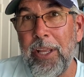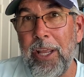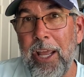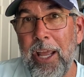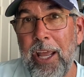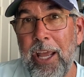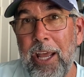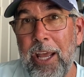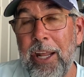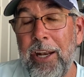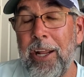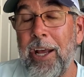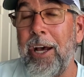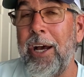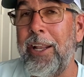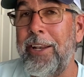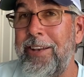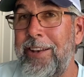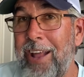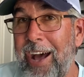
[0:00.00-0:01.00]
and
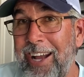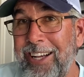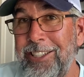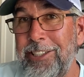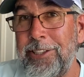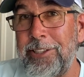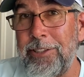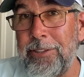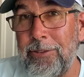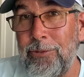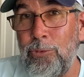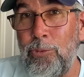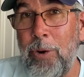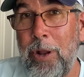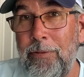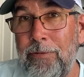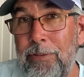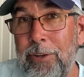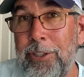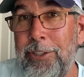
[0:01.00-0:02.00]
a nice
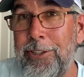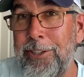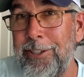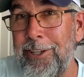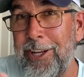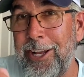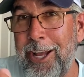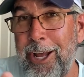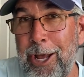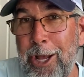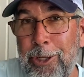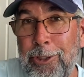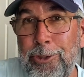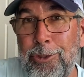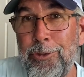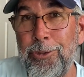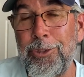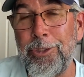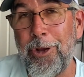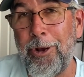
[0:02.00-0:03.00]
redfish, as
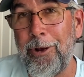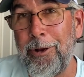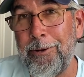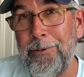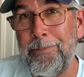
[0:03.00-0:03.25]
you saw.